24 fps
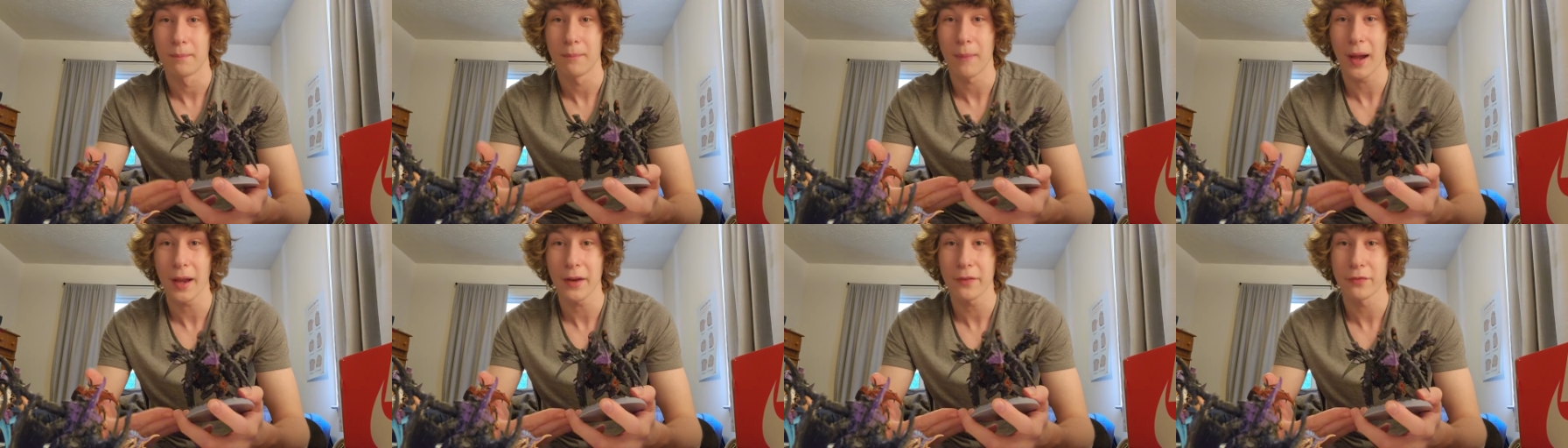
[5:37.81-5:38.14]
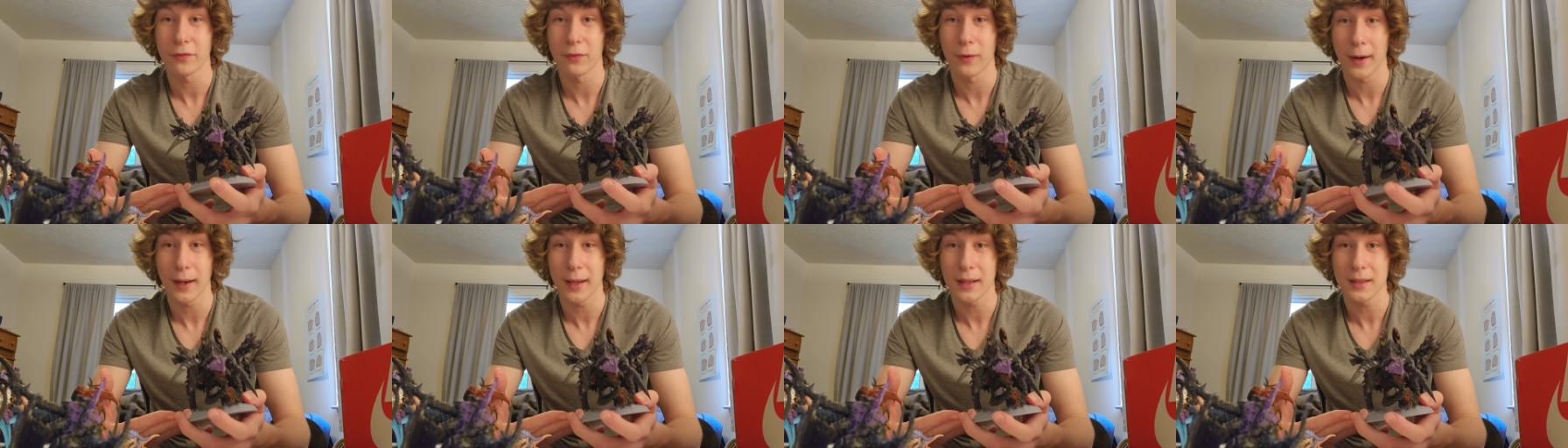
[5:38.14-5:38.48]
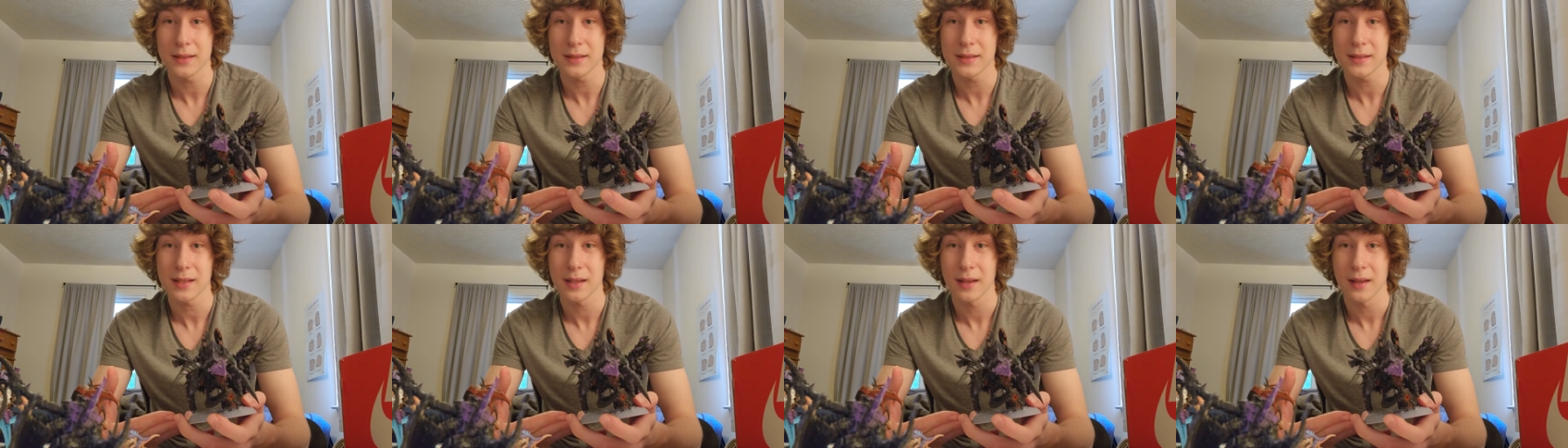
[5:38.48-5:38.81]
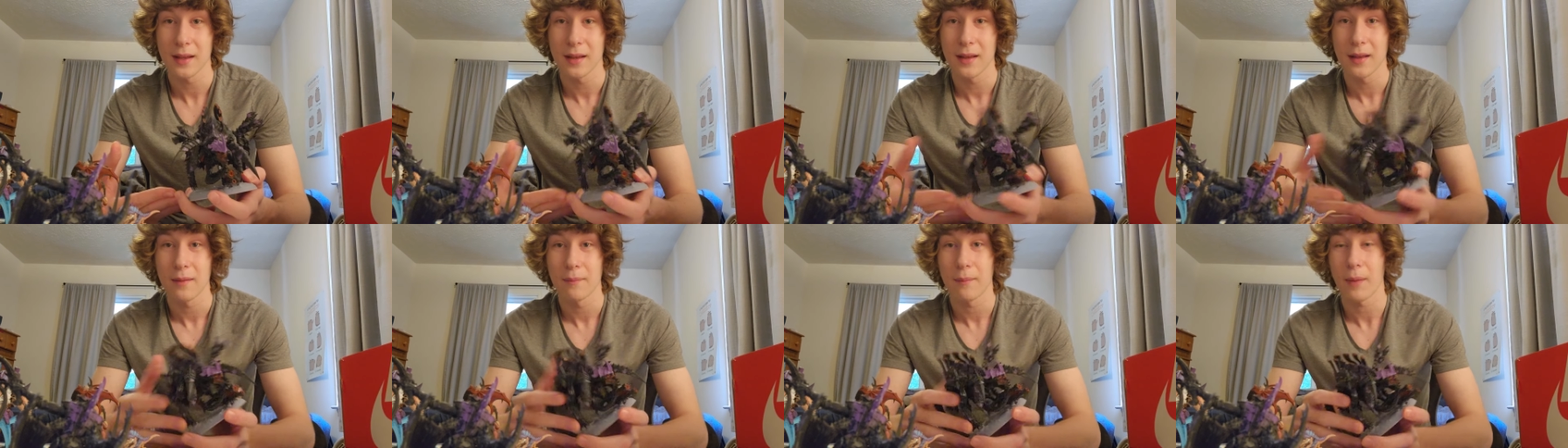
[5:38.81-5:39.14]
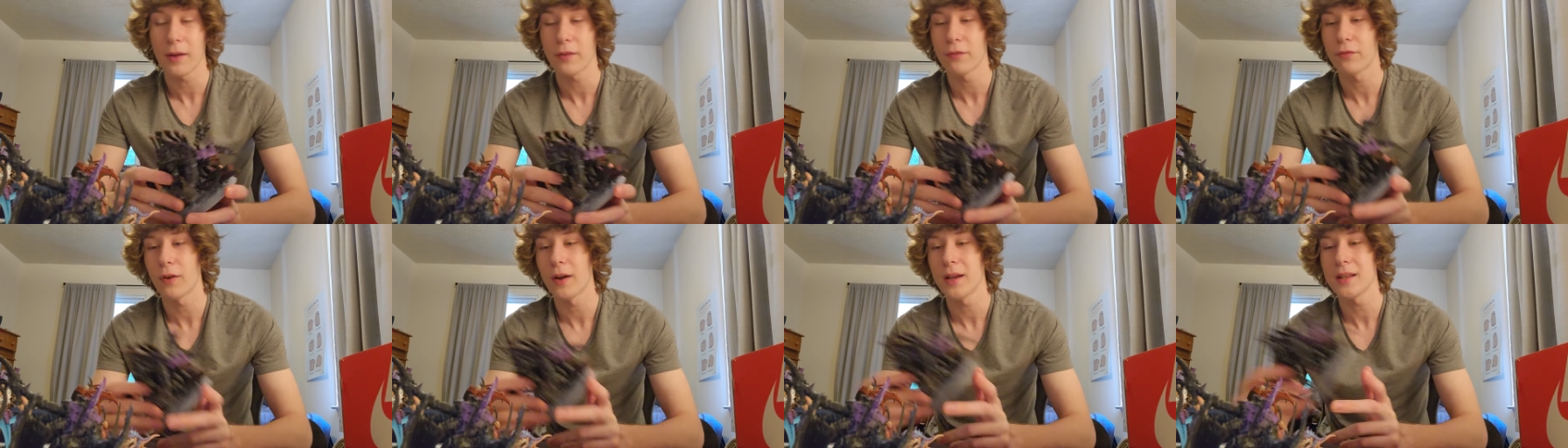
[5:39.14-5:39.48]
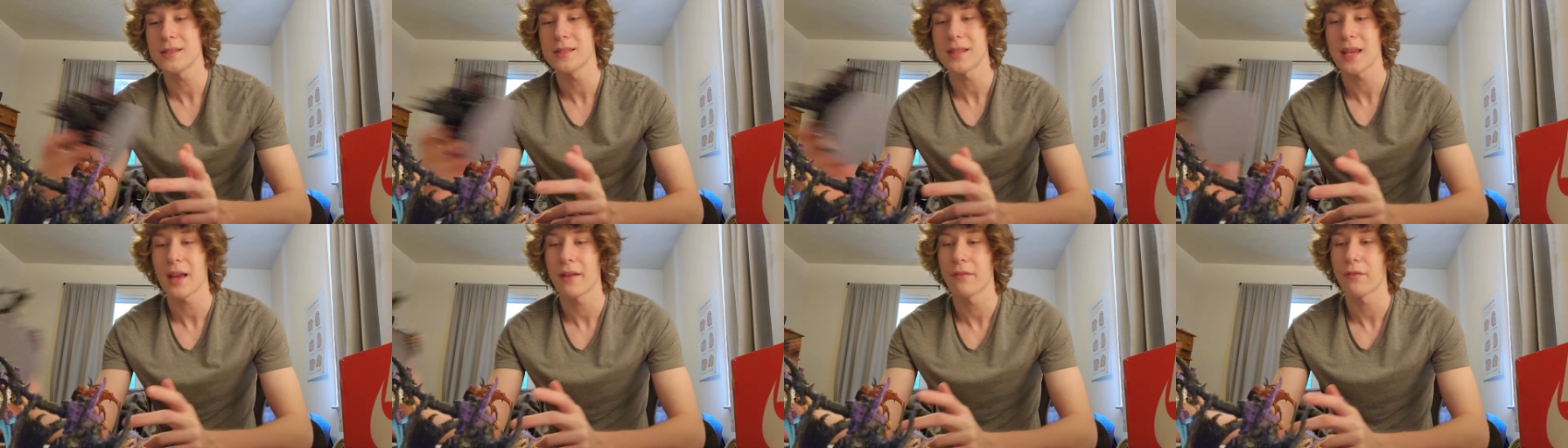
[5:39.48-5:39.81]
My friends
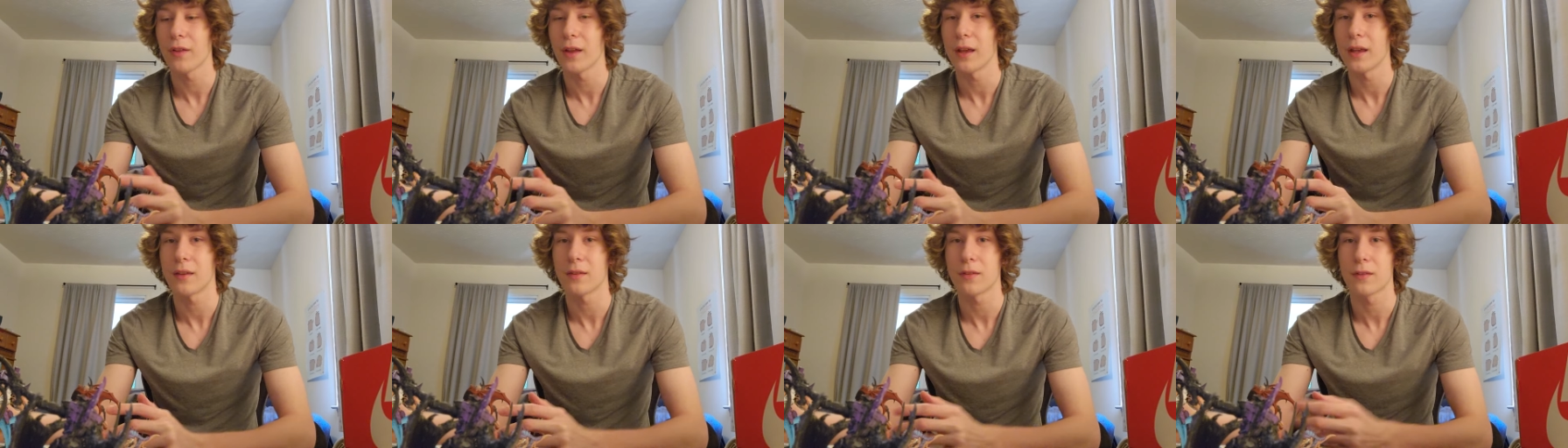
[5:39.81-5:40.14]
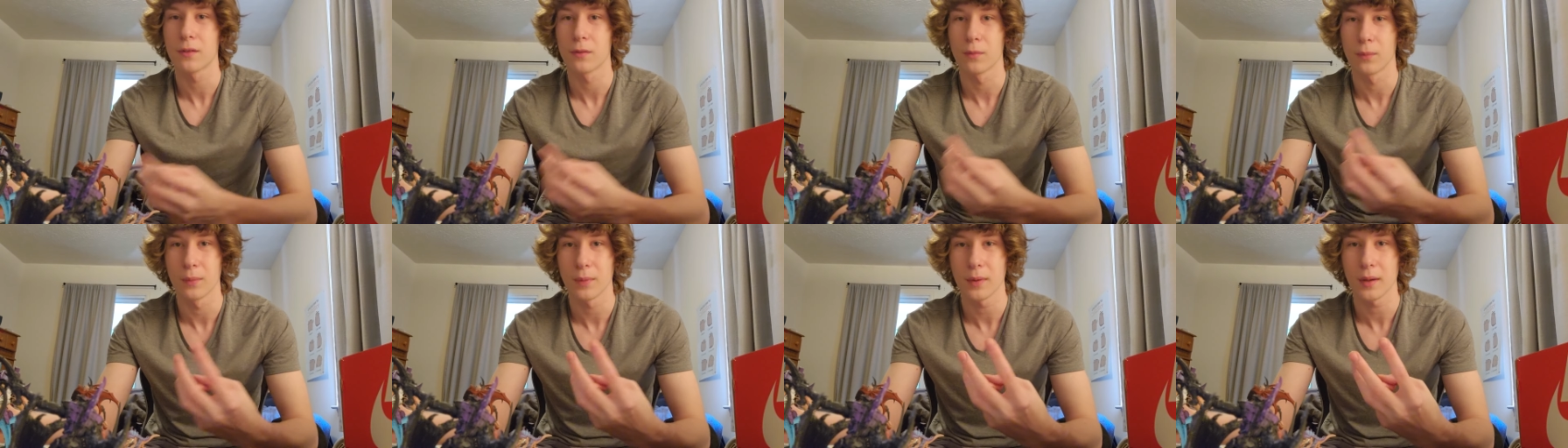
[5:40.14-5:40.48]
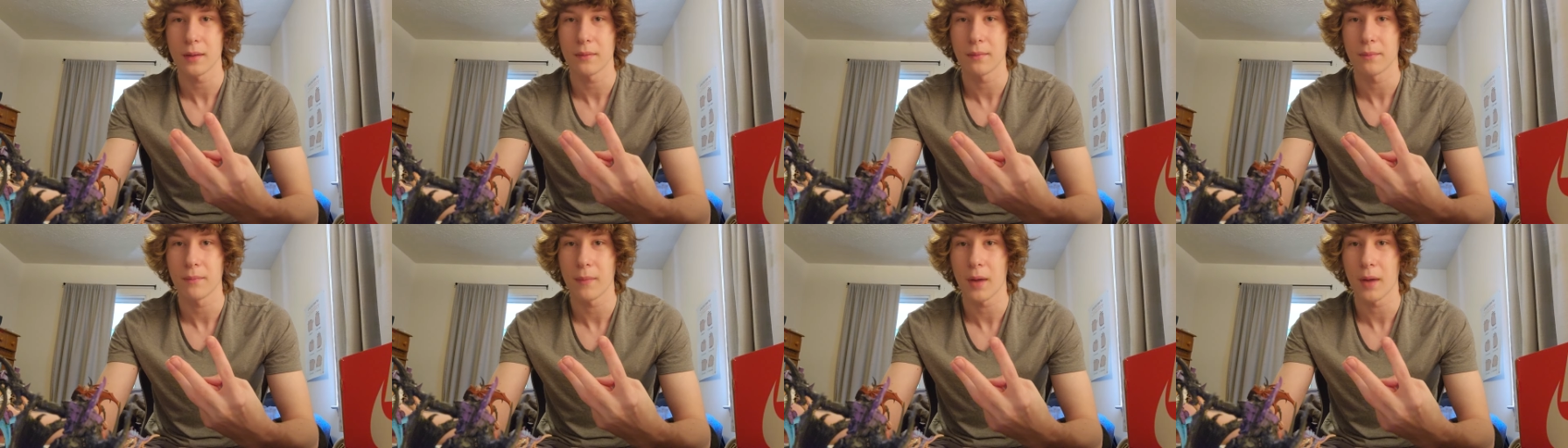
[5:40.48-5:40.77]
have like three.